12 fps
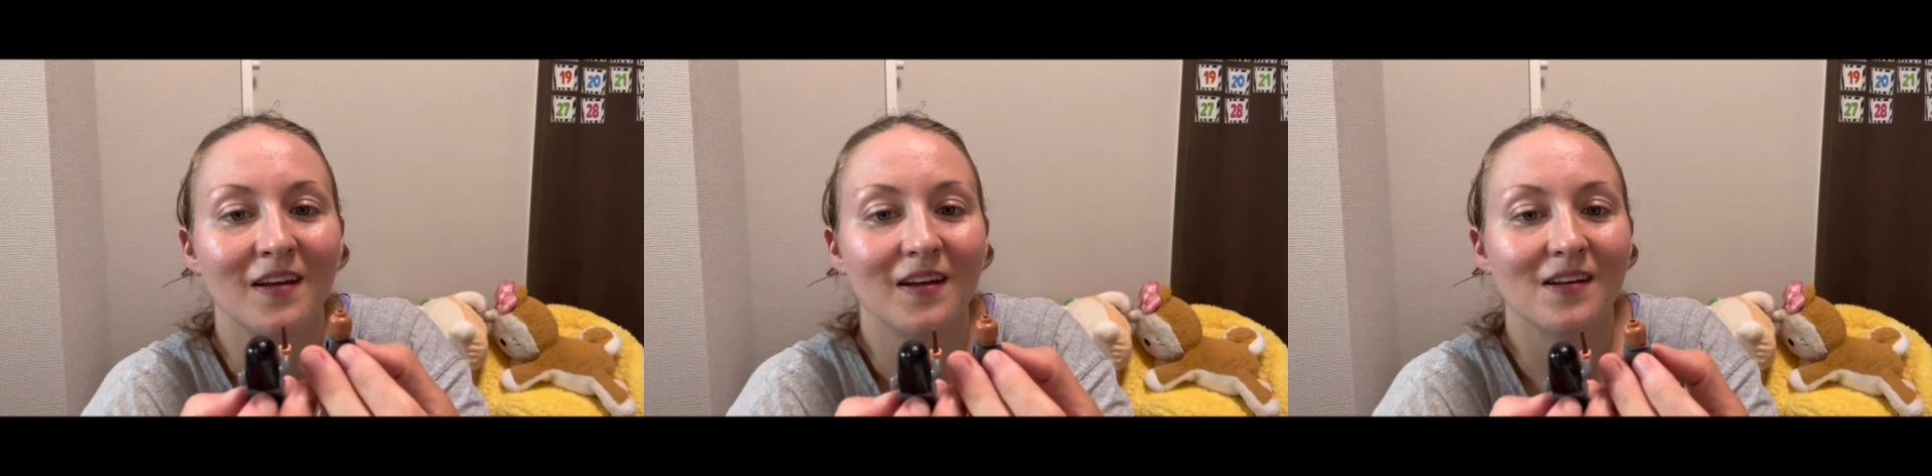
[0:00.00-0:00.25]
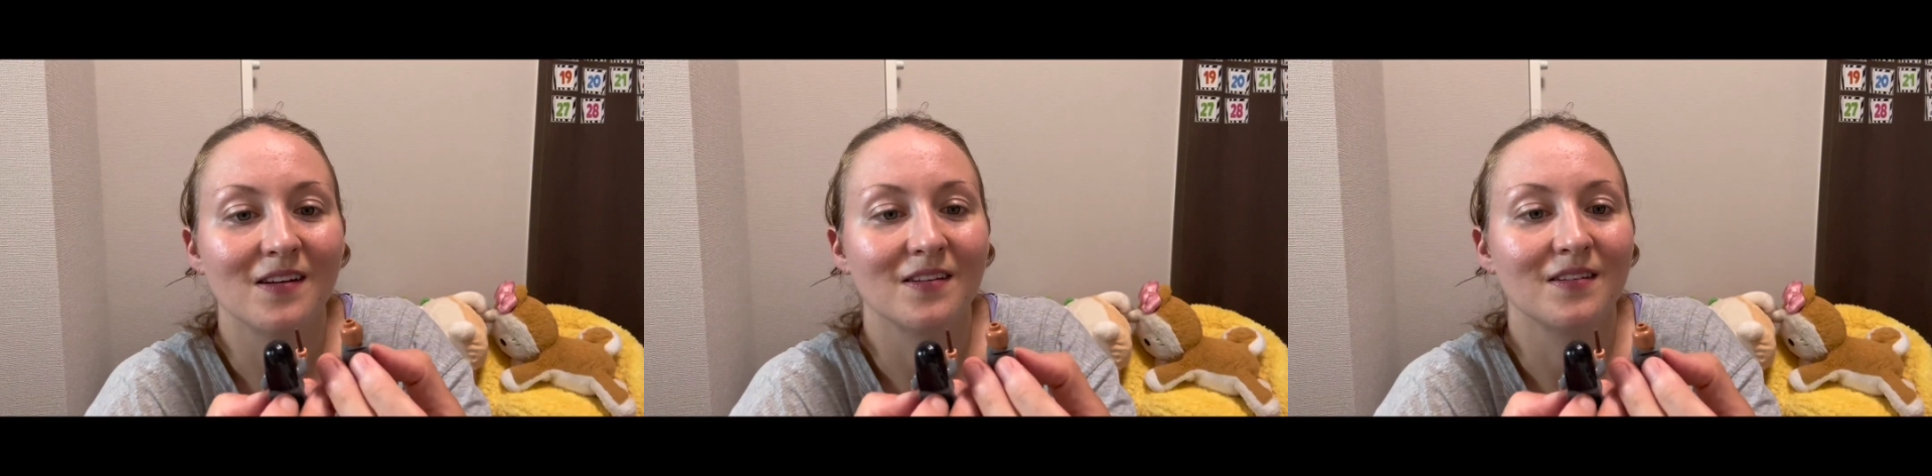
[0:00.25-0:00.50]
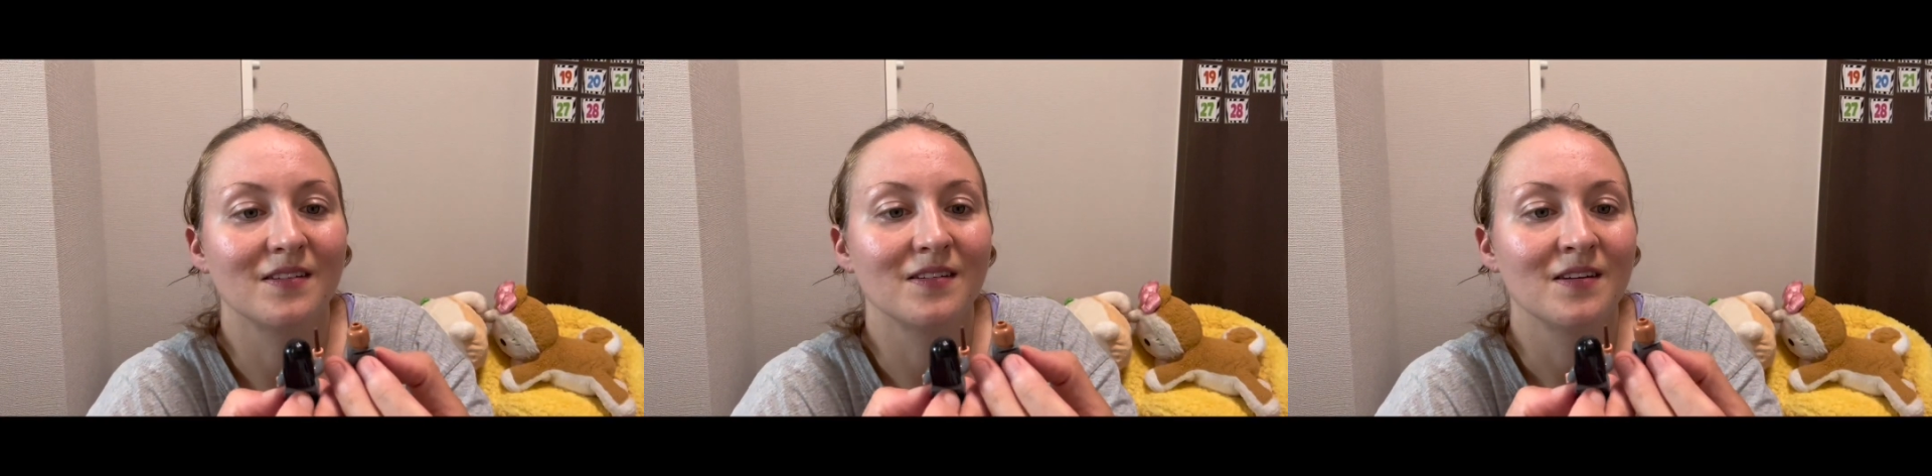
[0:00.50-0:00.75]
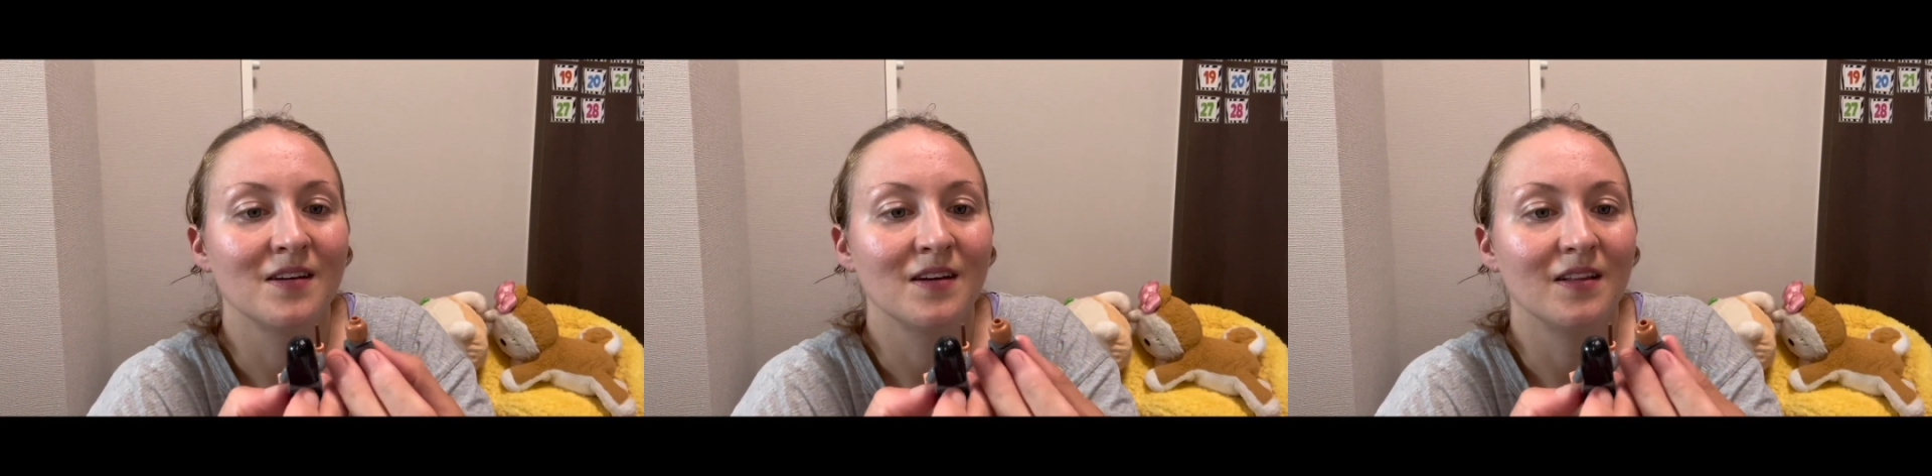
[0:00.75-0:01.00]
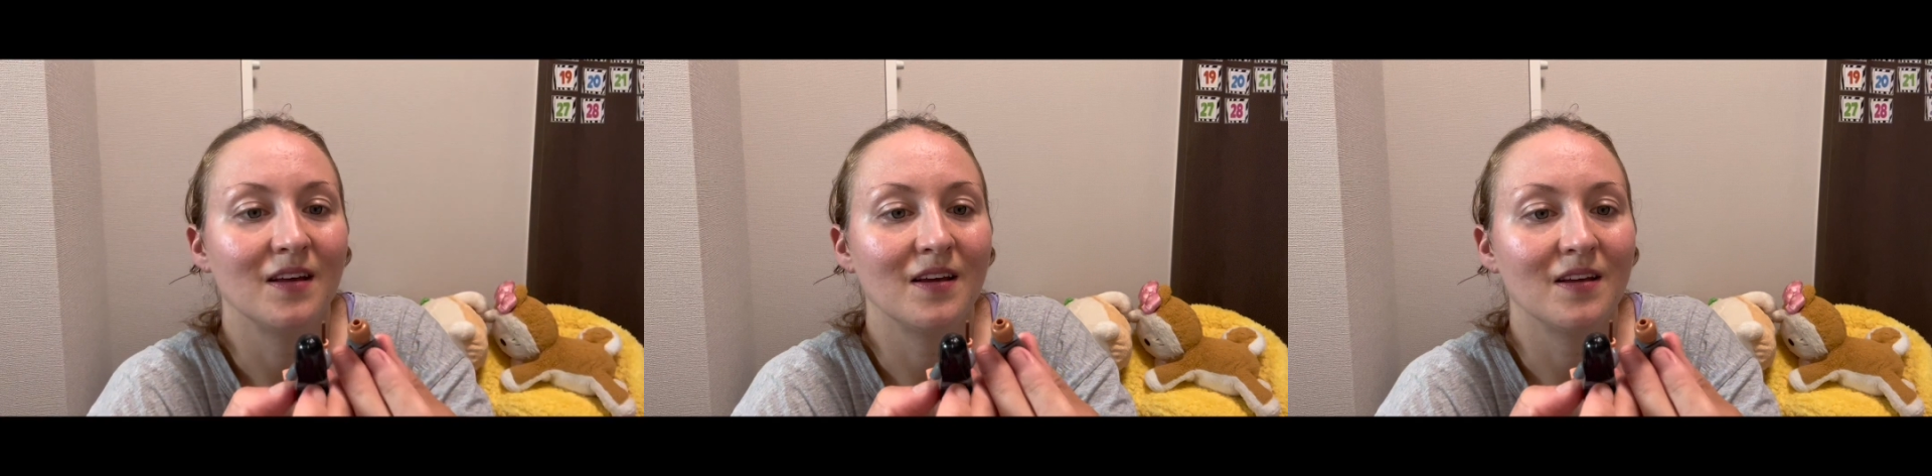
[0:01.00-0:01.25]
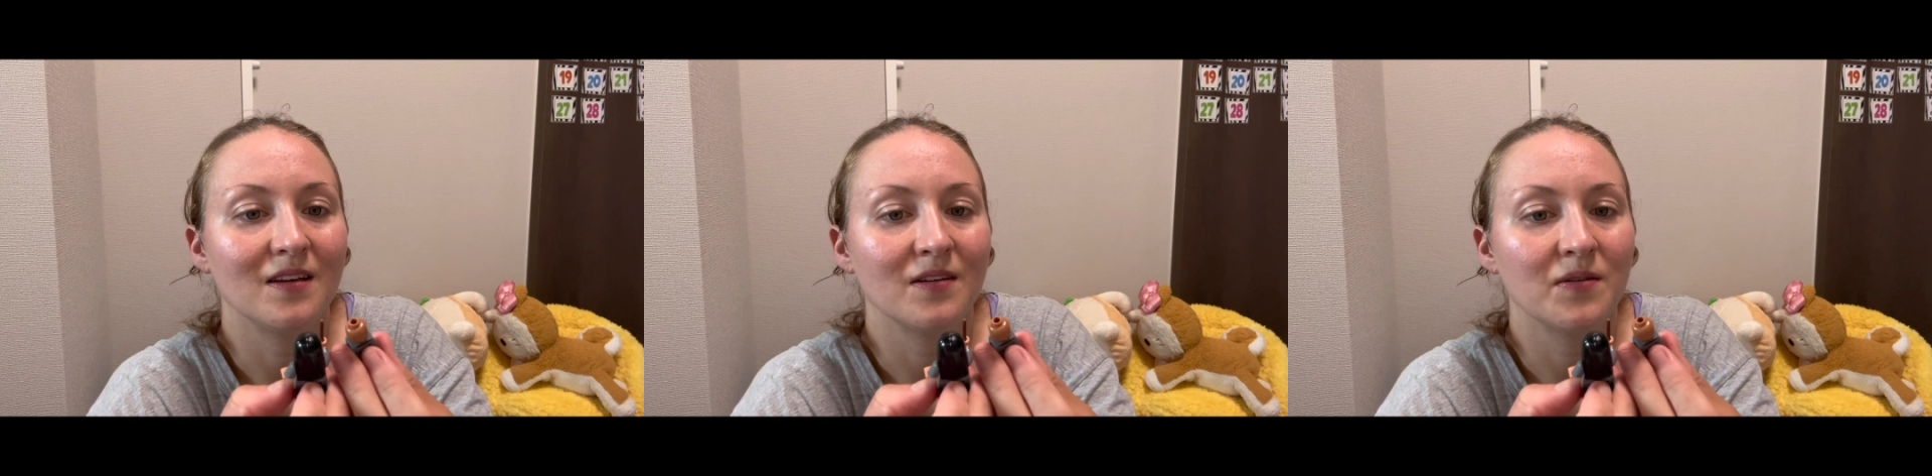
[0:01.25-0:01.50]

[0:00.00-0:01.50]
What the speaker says: And like